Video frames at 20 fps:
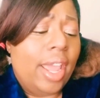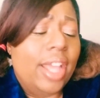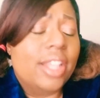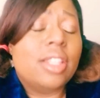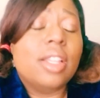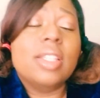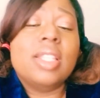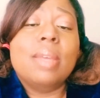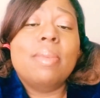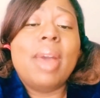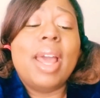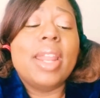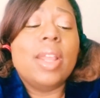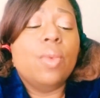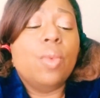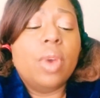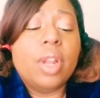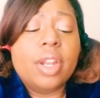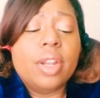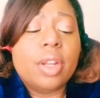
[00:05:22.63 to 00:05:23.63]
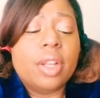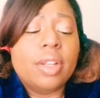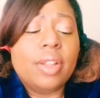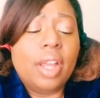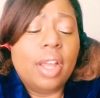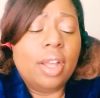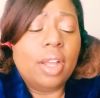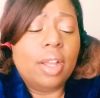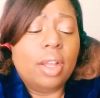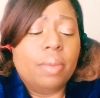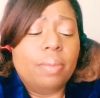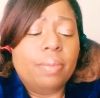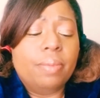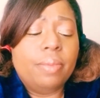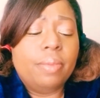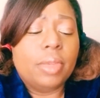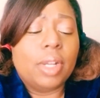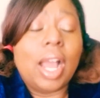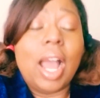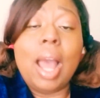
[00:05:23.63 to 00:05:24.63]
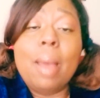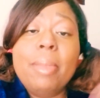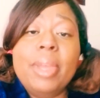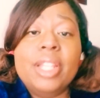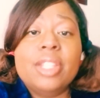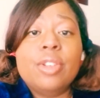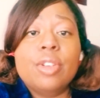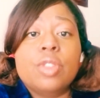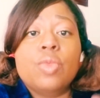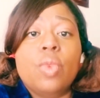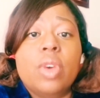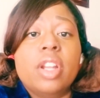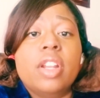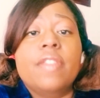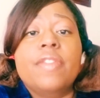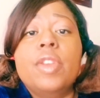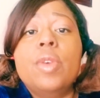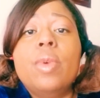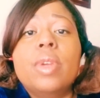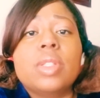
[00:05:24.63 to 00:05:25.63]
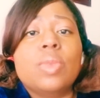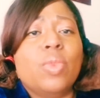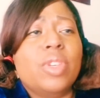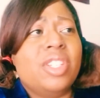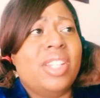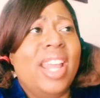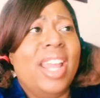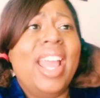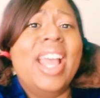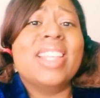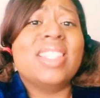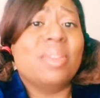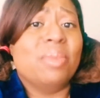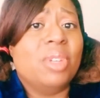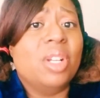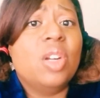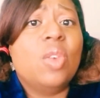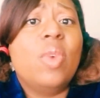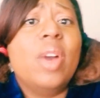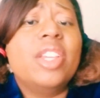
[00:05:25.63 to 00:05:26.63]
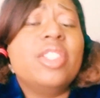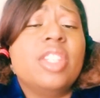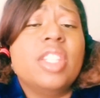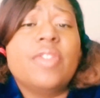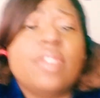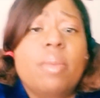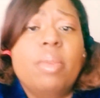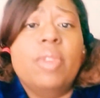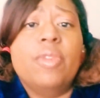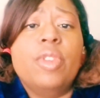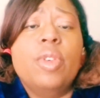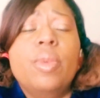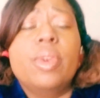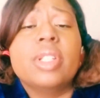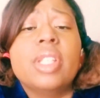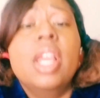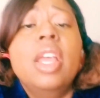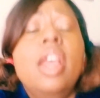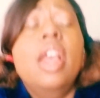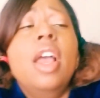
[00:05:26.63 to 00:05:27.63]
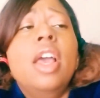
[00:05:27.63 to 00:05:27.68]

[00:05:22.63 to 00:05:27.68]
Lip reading: and so one of the commenters, one of the viewers, which they had some good questions from the viewers.